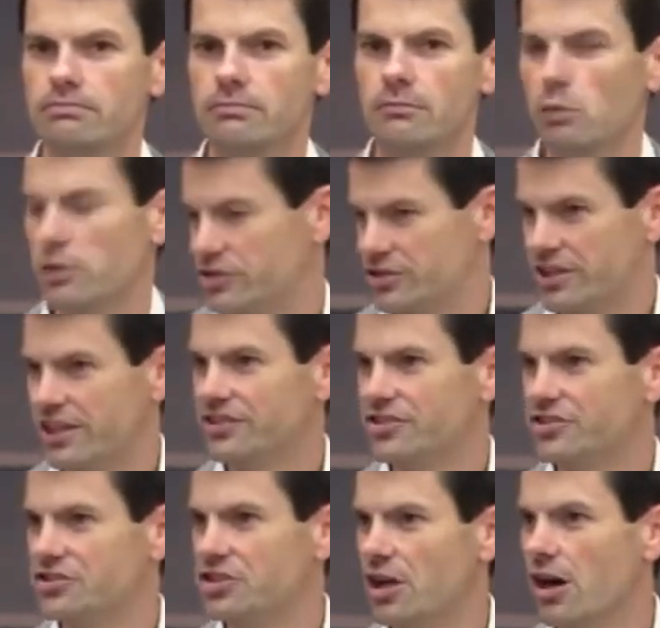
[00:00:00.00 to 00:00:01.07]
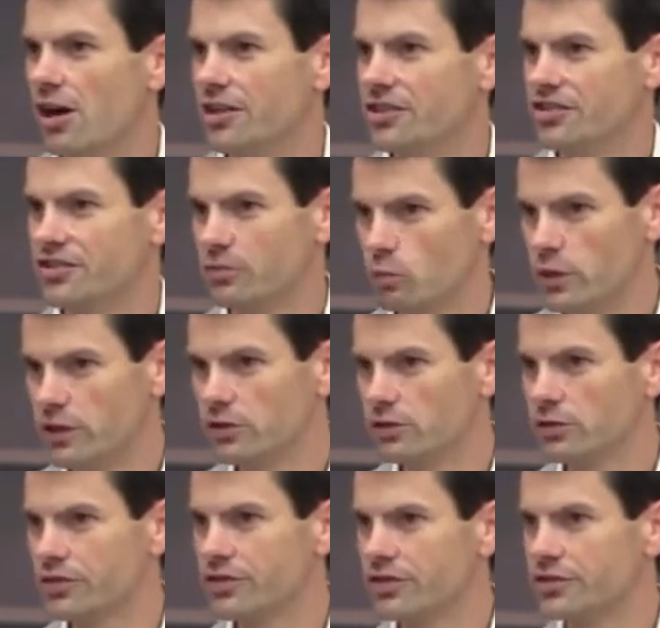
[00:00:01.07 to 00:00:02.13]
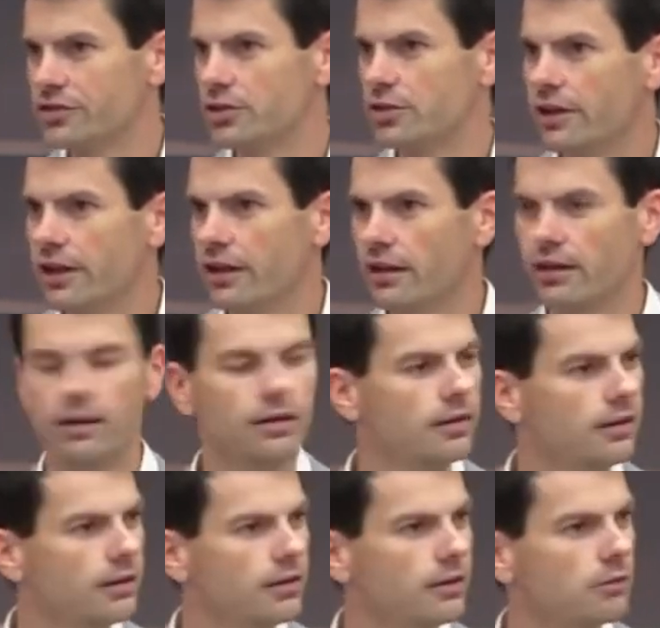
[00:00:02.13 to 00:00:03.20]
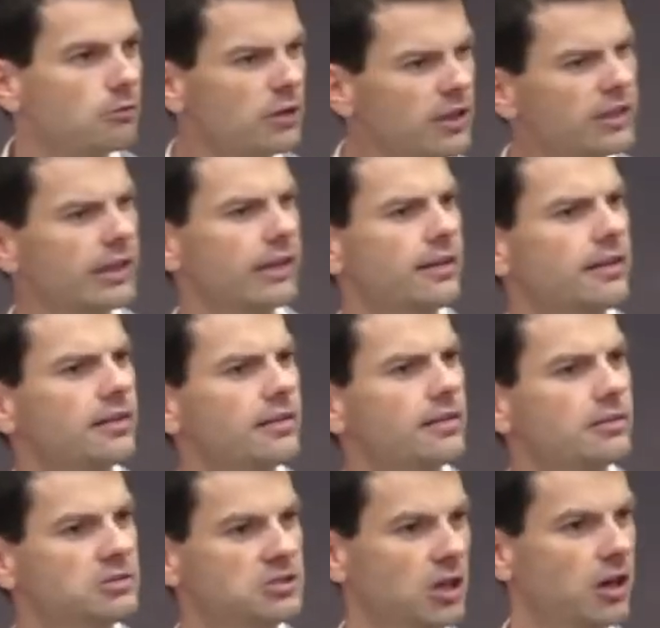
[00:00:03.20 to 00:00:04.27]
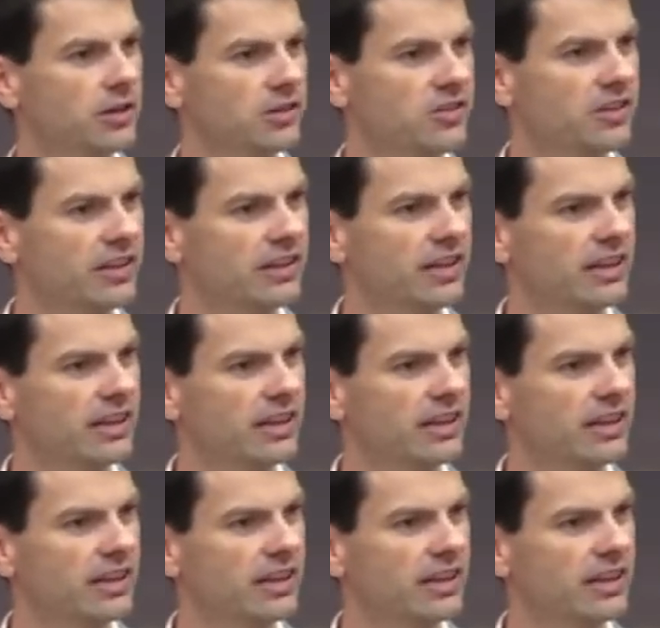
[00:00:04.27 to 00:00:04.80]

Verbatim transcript: Which gets John's wheels turning. Really, John is thinking.